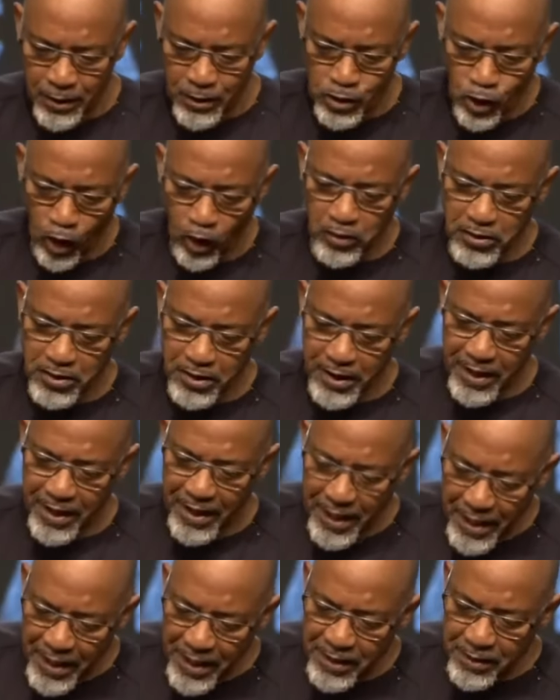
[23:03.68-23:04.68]
Dr.
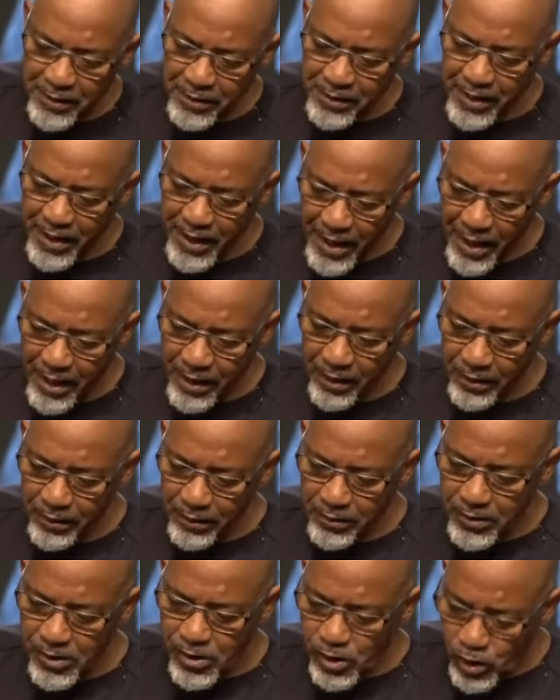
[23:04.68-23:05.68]

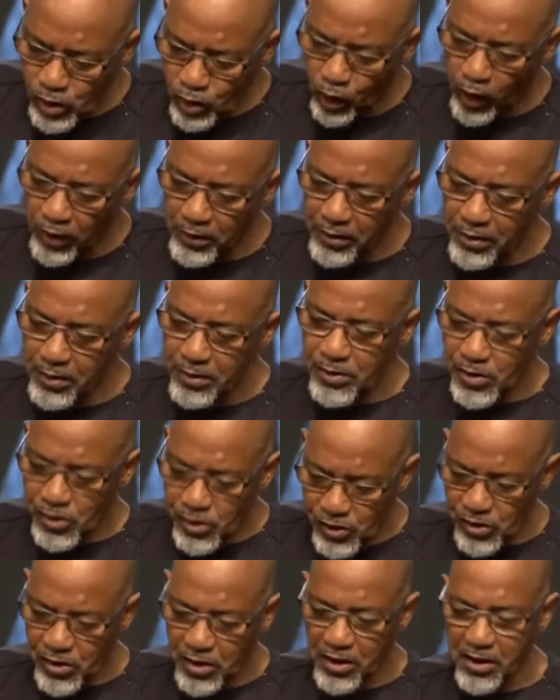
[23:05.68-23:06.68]
N.L. Scott
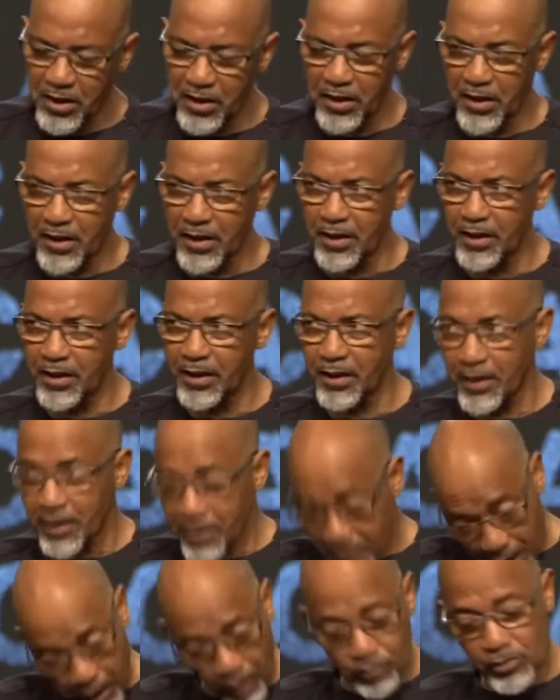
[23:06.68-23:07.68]
Sr.
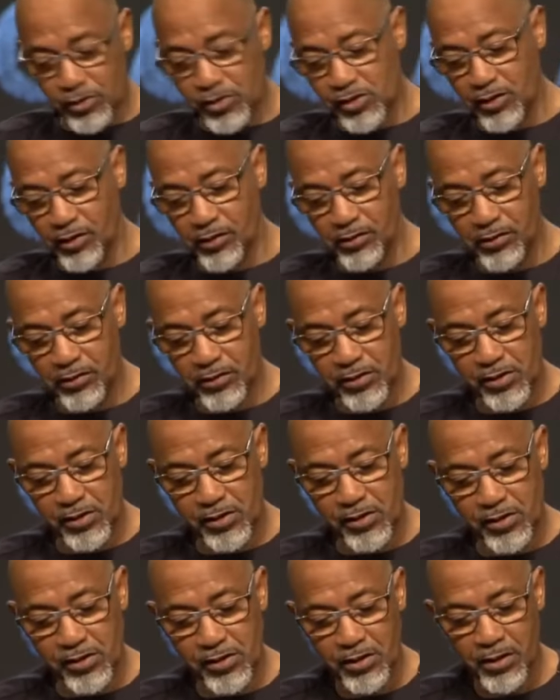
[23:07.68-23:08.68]

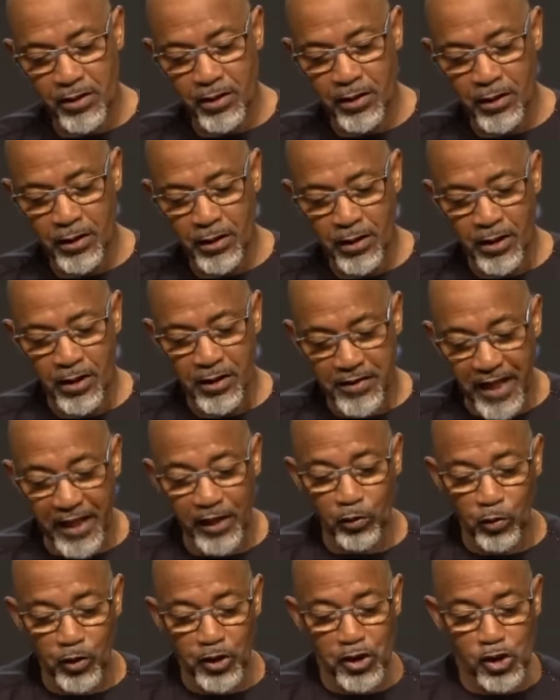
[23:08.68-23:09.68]
counsels that
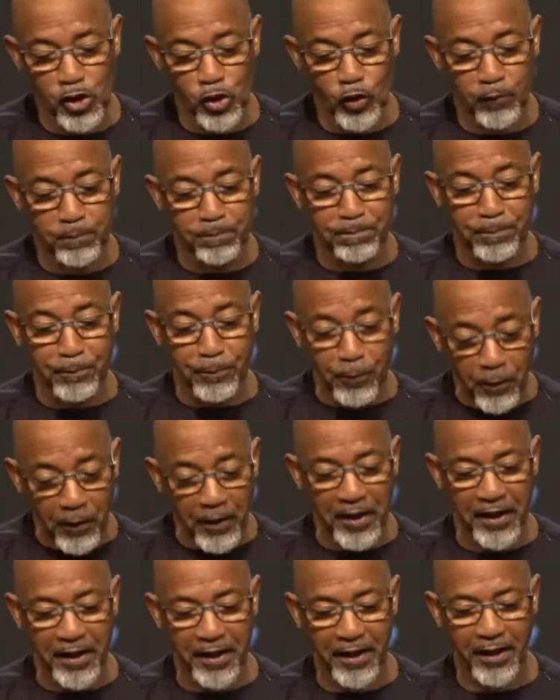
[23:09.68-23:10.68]
we should
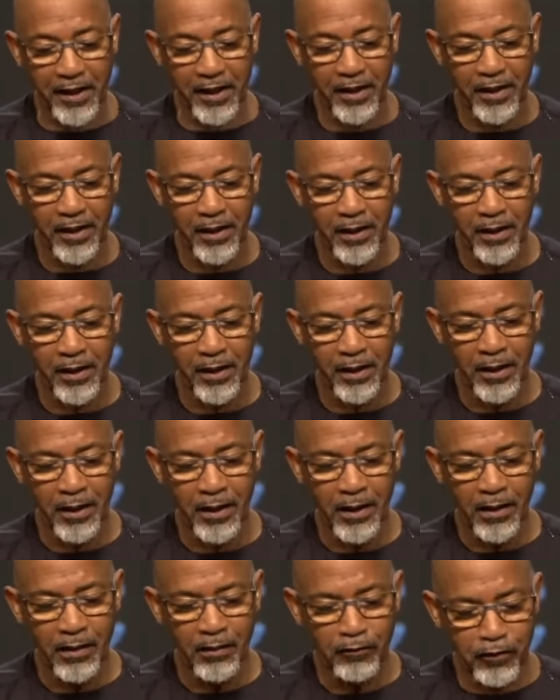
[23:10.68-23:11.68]
pray
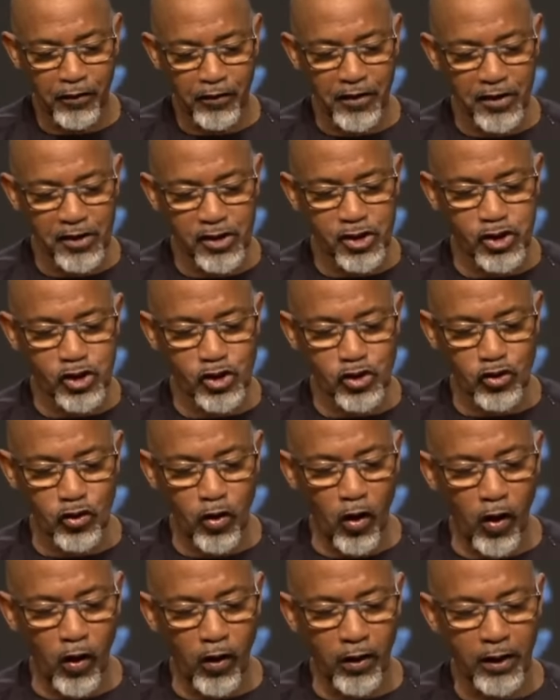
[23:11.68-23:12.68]
for the
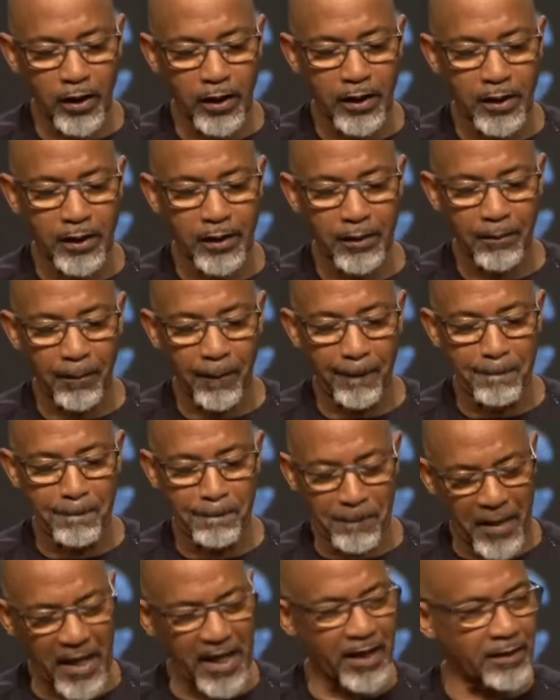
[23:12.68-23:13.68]
strong
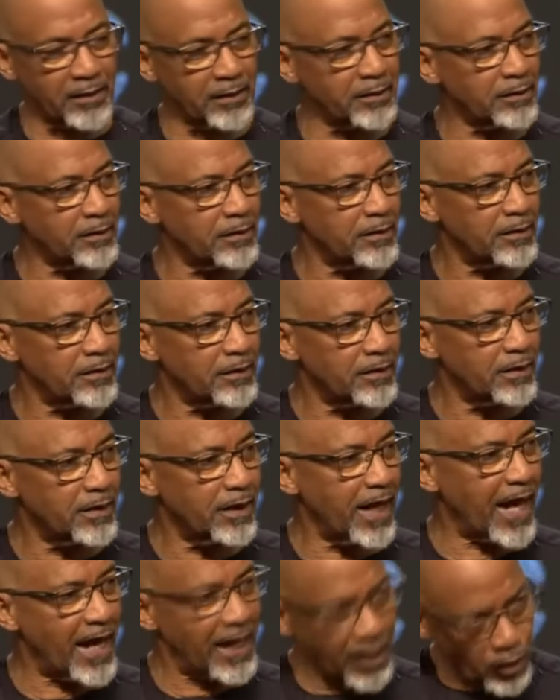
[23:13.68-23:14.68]
men
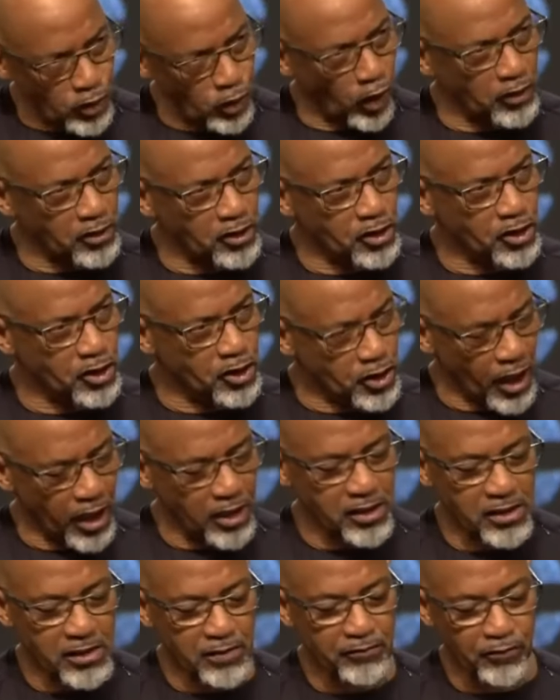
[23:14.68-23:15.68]
and not
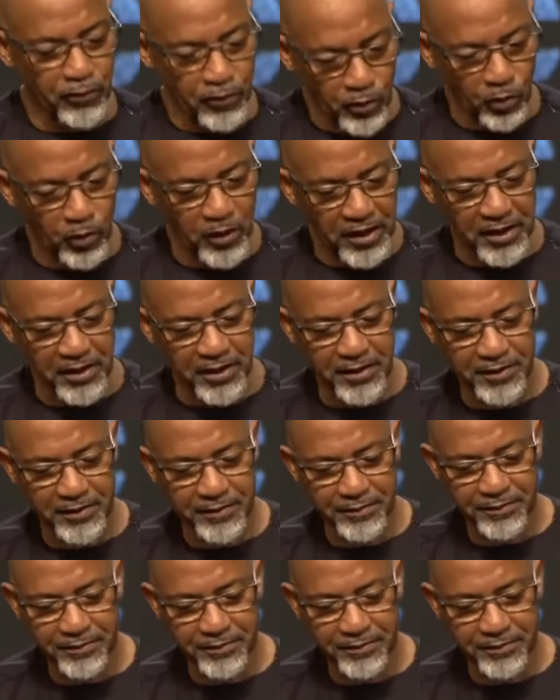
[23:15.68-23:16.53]
just for the weak.